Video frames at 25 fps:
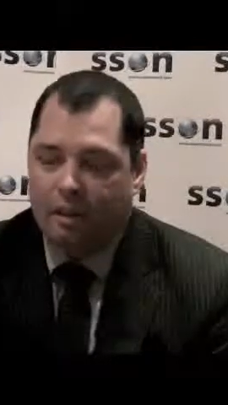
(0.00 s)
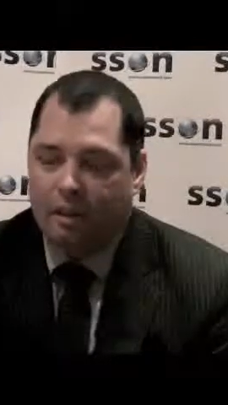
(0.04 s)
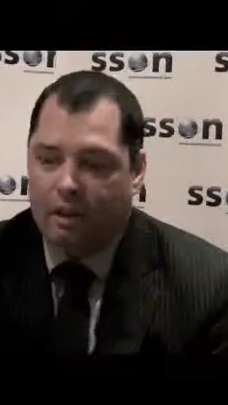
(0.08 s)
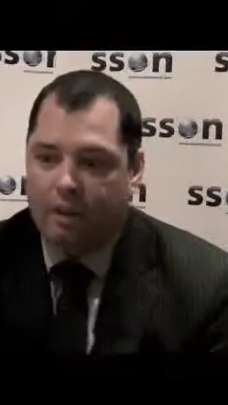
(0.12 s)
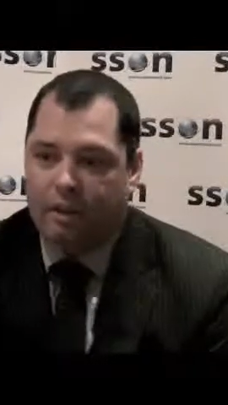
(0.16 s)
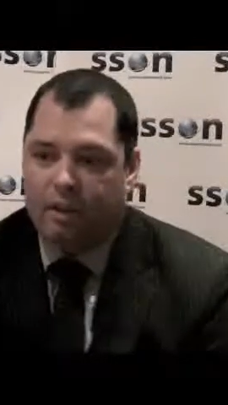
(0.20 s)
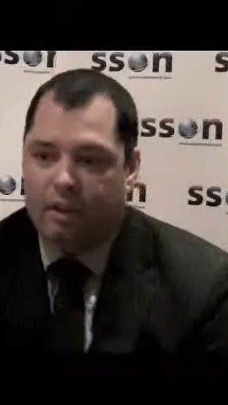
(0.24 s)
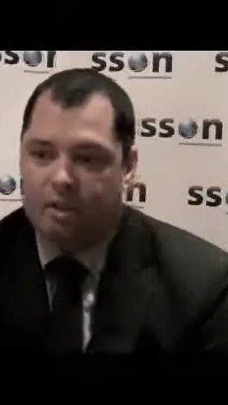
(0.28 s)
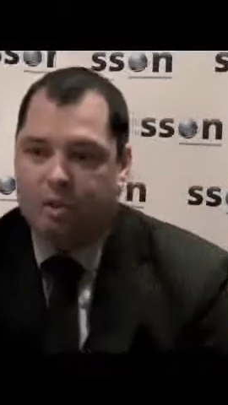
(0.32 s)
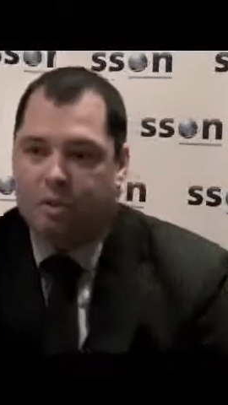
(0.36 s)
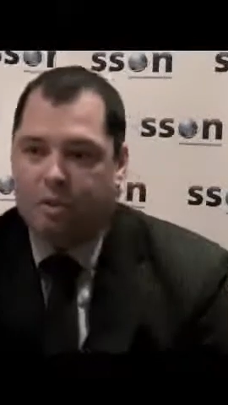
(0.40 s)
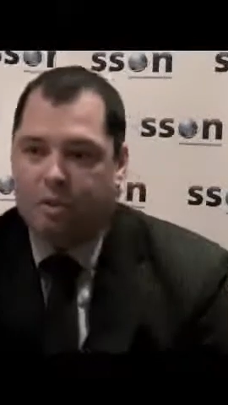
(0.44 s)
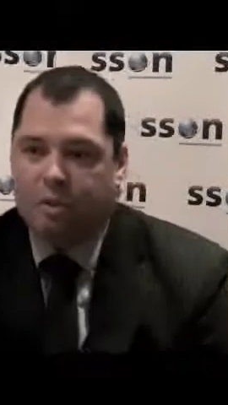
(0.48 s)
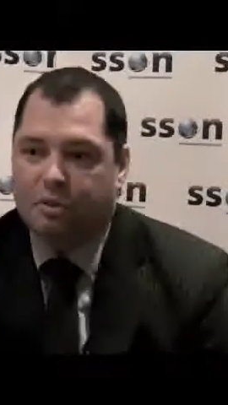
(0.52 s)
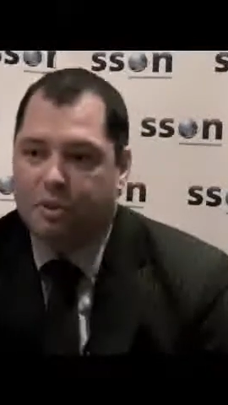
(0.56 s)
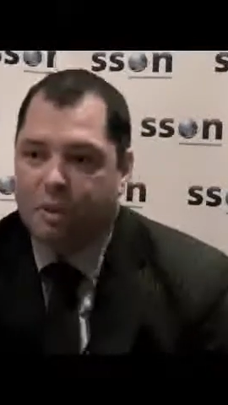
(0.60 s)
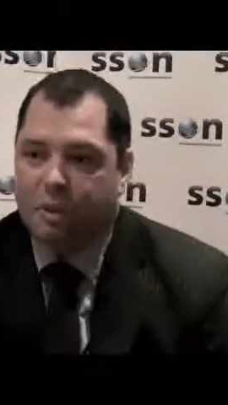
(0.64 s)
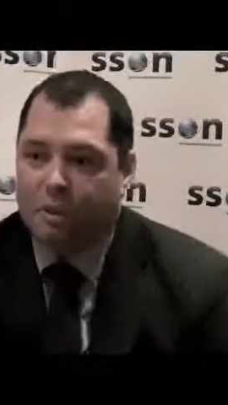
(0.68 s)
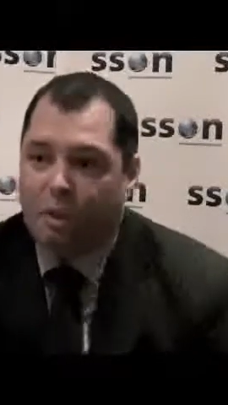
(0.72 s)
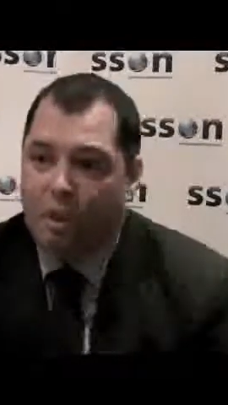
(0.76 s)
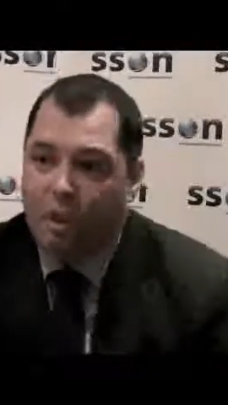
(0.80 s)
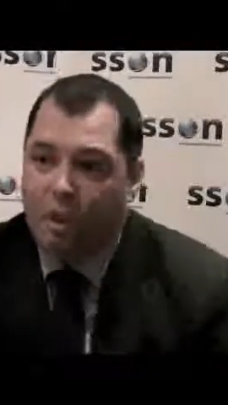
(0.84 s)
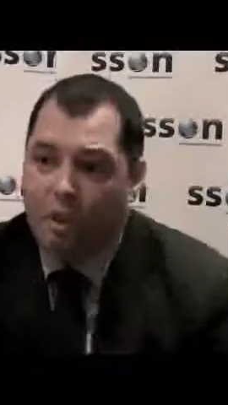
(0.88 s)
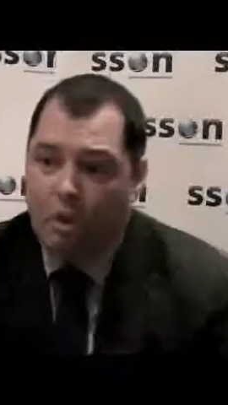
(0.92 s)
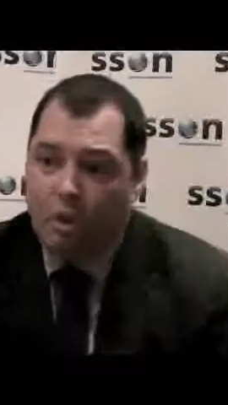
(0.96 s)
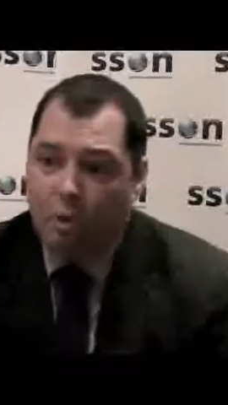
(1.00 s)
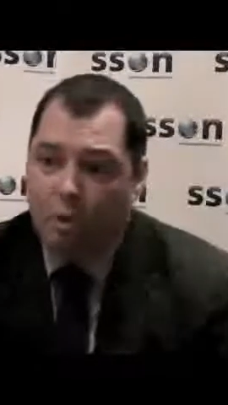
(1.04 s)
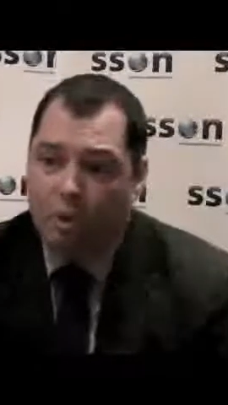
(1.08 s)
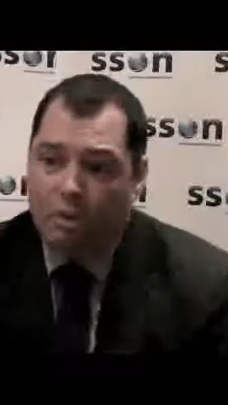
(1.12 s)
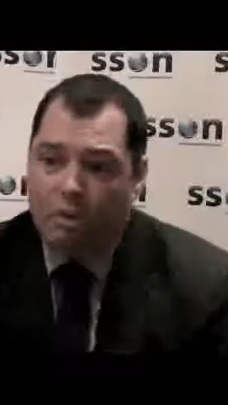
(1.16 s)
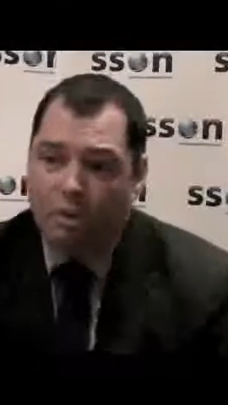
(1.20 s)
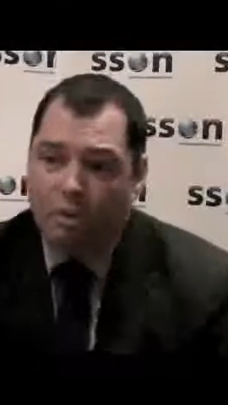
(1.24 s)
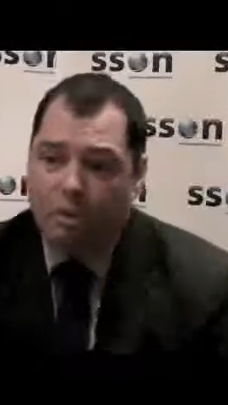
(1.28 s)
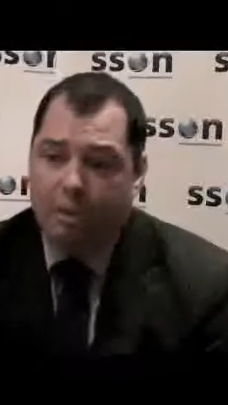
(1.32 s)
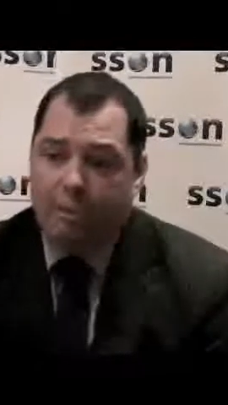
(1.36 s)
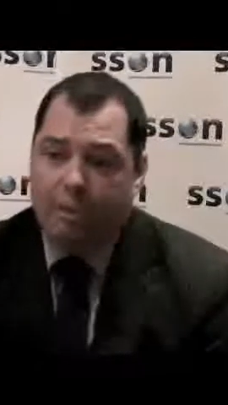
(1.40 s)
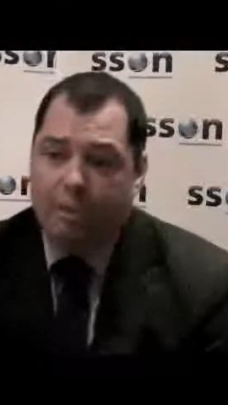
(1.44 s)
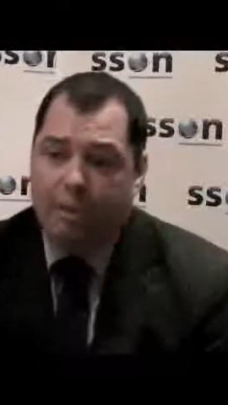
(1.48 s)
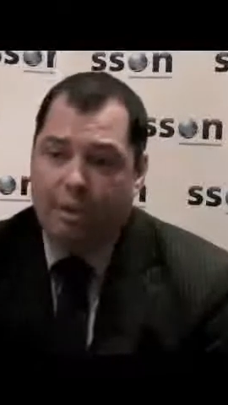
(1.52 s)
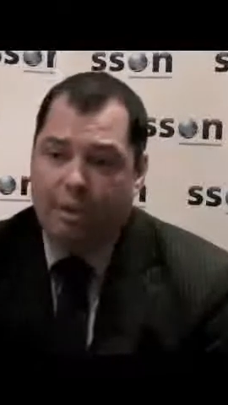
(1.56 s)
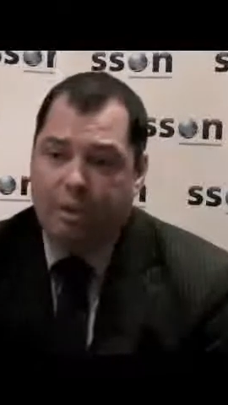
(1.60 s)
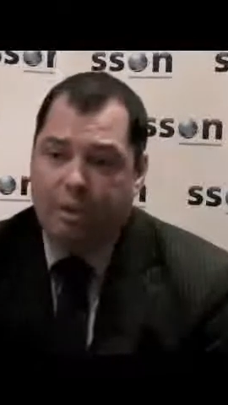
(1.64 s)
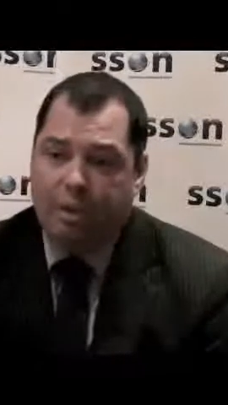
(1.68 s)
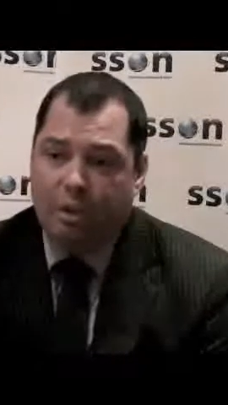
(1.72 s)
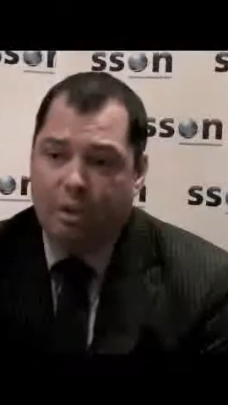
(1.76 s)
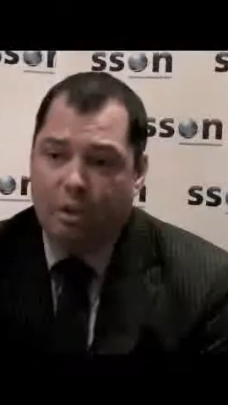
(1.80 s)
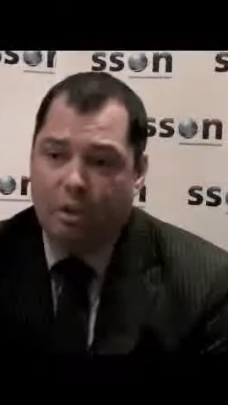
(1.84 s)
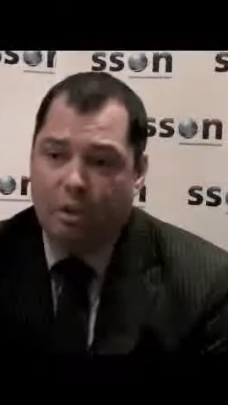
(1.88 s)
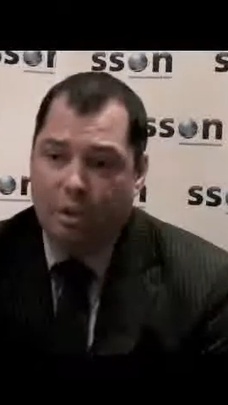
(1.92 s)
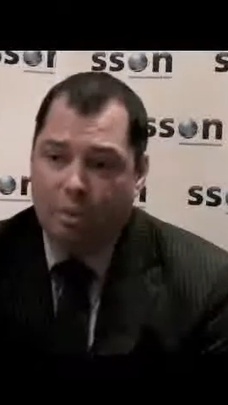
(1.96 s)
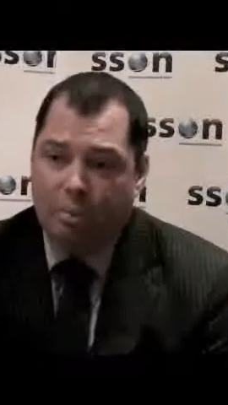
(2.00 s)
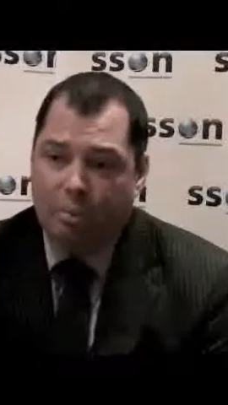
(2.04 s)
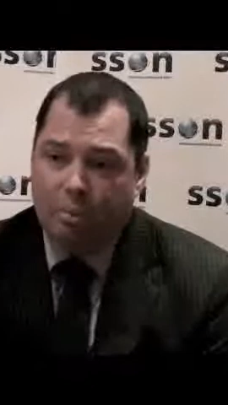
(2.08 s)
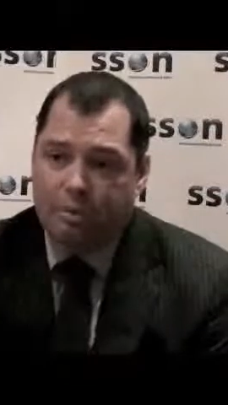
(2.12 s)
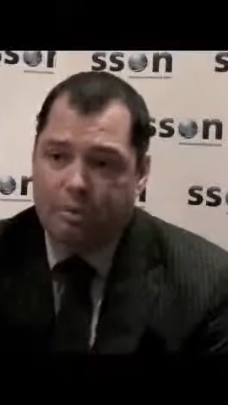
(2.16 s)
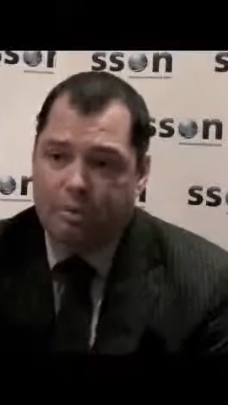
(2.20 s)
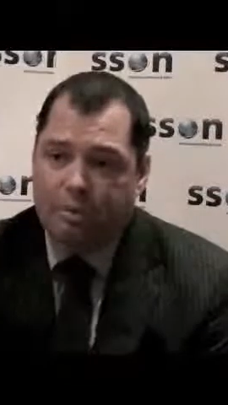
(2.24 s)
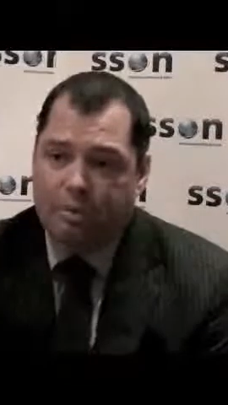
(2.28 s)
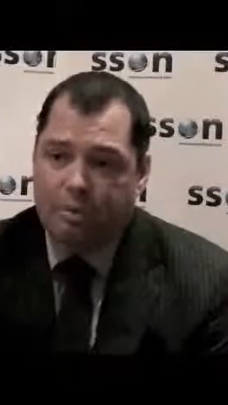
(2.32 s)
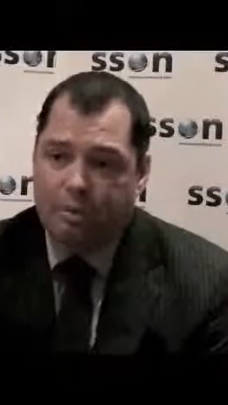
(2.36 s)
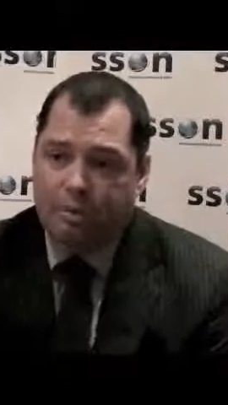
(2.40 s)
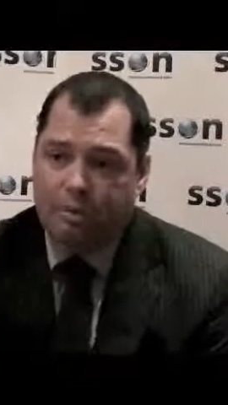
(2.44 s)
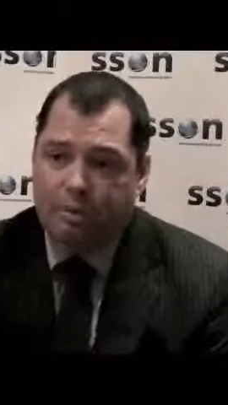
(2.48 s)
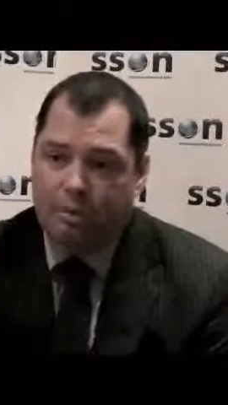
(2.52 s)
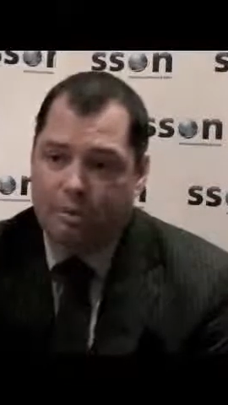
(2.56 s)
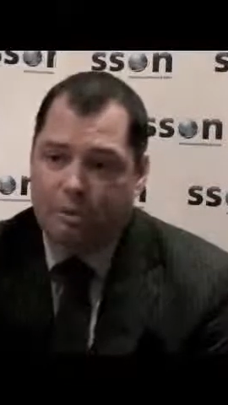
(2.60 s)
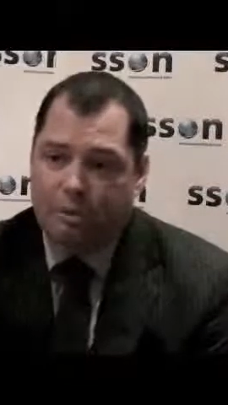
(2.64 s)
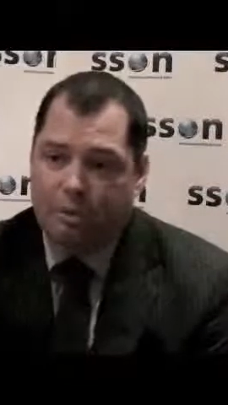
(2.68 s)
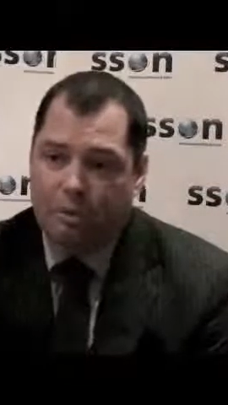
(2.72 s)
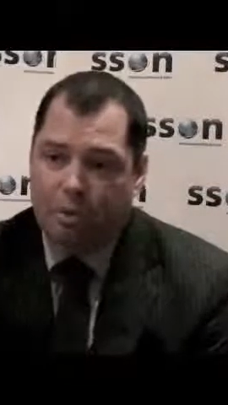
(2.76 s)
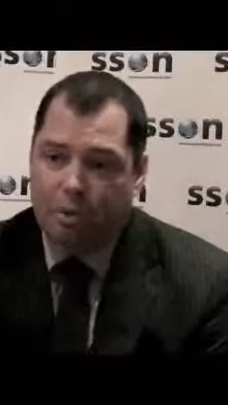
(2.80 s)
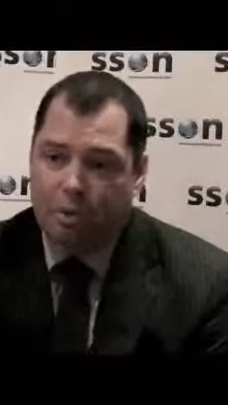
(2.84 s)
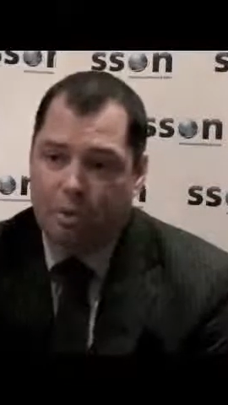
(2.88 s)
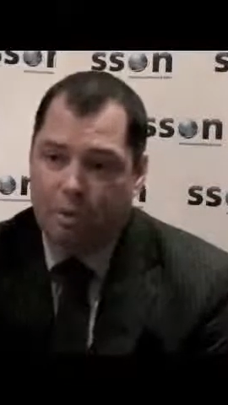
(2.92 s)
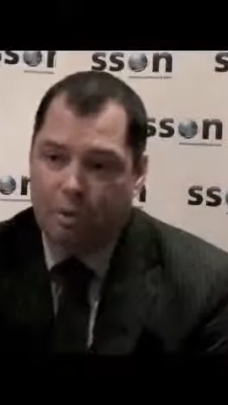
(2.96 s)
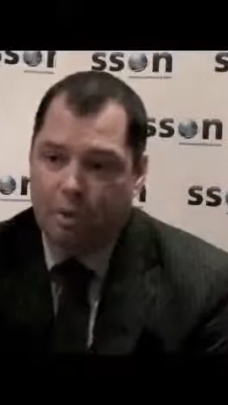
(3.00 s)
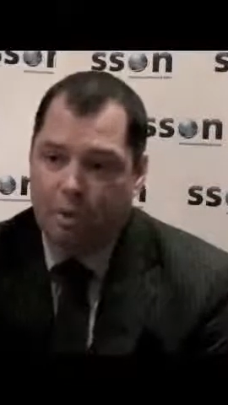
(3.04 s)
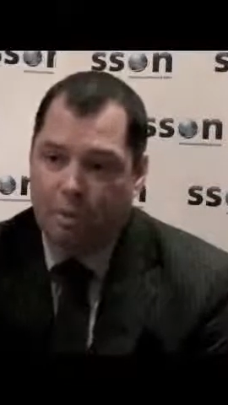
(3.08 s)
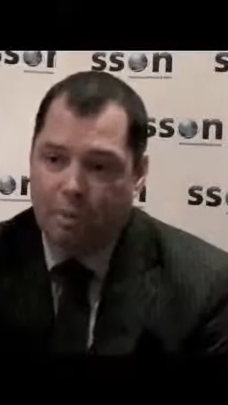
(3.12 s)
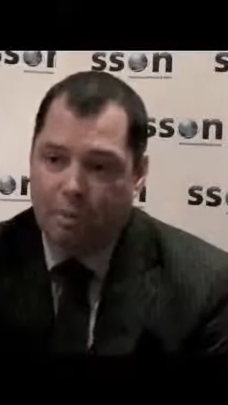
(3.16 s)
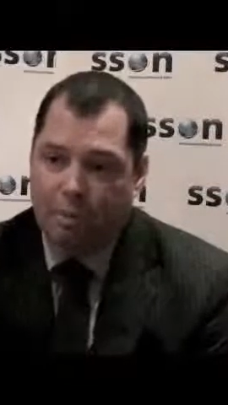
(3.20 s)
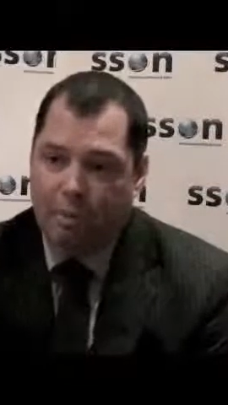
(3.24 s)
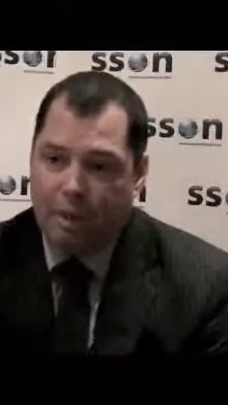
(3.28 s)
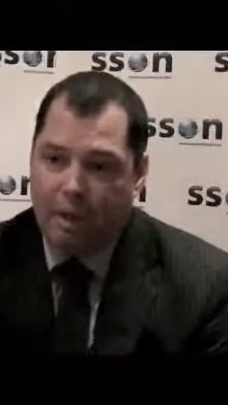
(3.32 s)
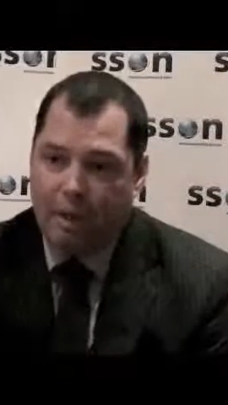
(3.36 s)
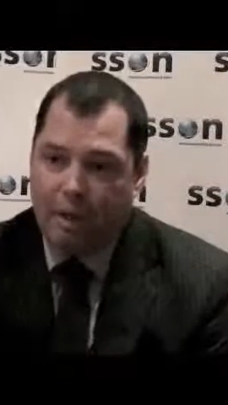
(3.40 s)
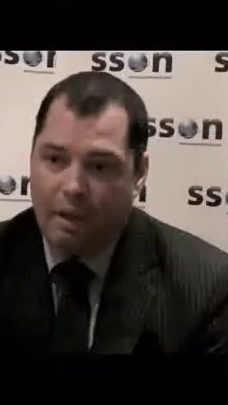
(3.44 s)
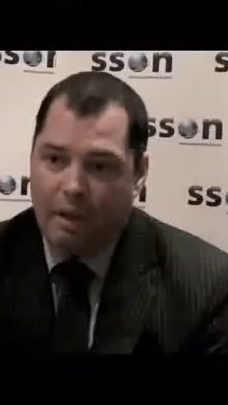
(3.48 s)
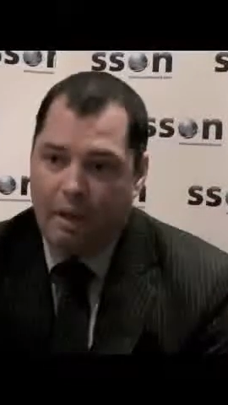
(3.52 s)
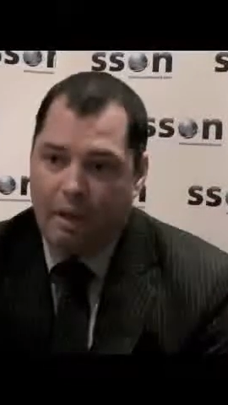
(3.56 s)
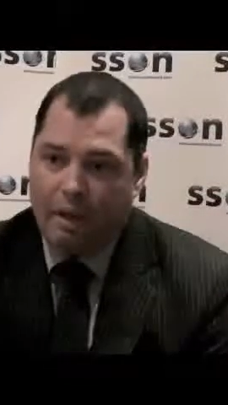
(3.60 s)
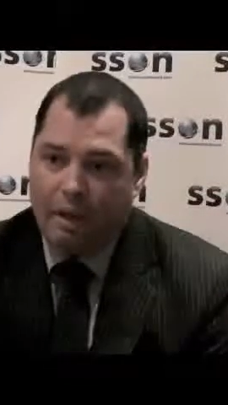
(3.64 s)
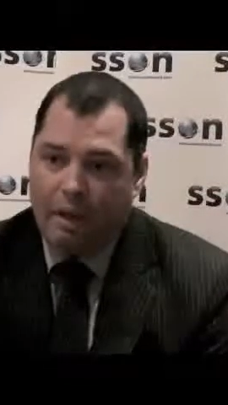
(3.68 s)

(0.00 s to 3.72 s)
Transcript: Okay, sure. So when I talk about shared corporate services, I'm talking about